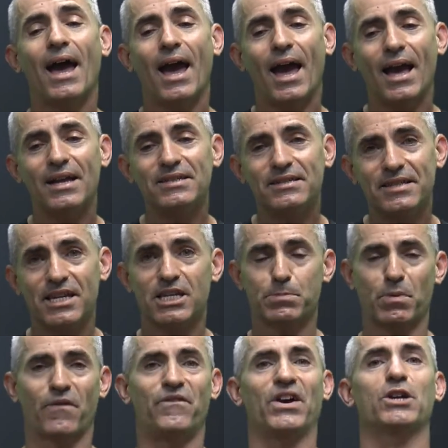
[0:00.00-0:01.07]
as these
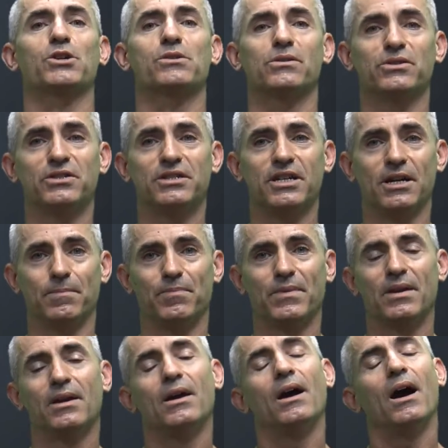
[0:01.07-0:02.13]
professionals did.
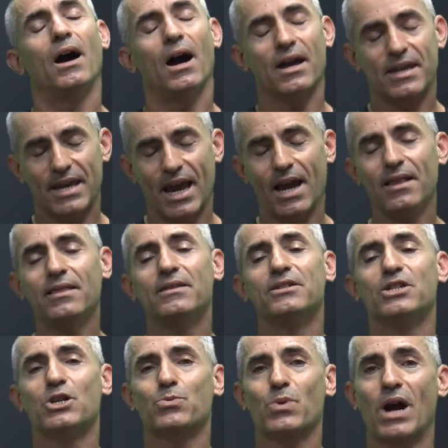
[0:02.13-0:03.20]
Again,
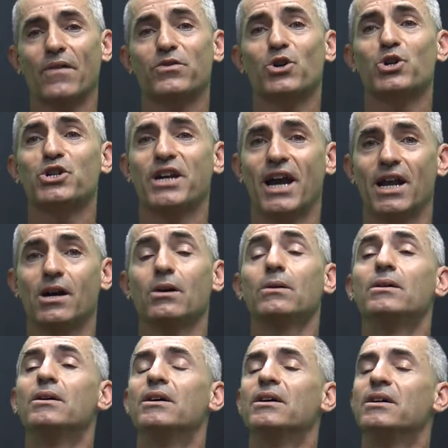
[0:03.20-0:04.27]
this is Ralph Turciano
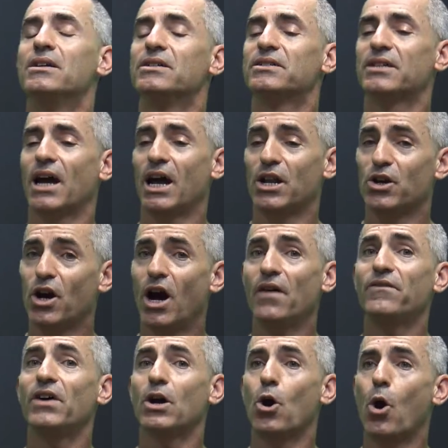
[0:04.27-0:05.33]
signing
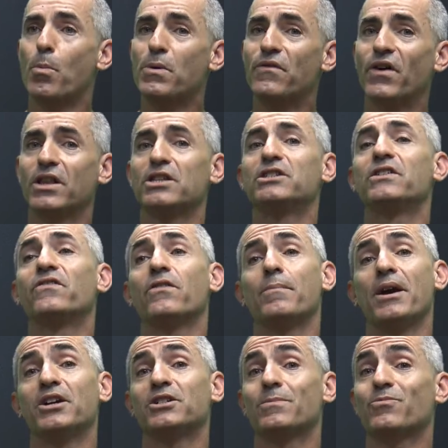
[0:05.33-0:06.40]
off. I hope you find this
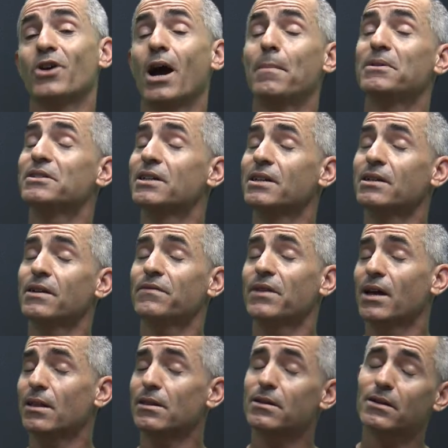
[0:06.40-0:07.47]
information promising, if
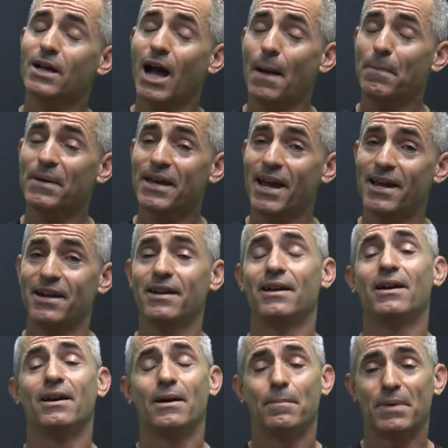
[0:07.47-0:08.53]
not a little complicated,
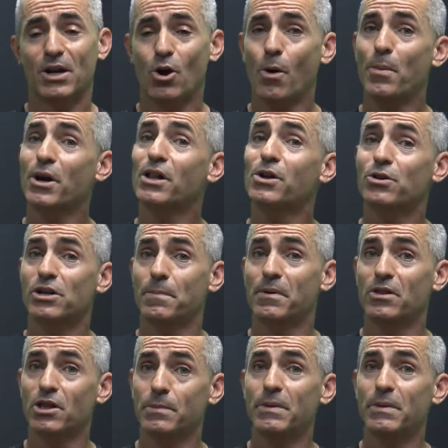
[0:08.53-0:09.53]
but I hope I cleared it up a little